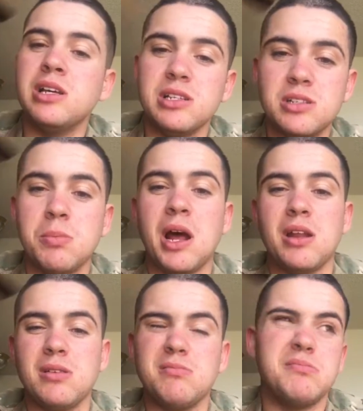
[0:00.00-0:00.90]
is
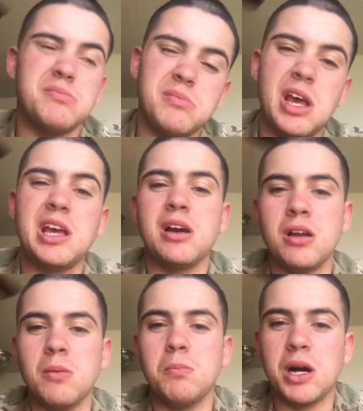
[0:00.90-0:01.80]
about
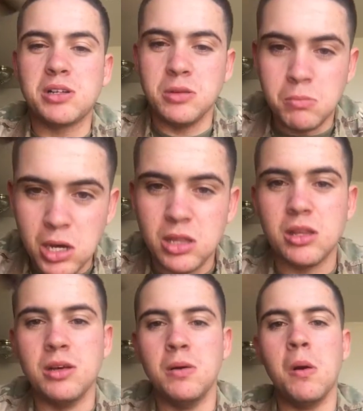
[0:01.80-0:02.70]
$800 a month.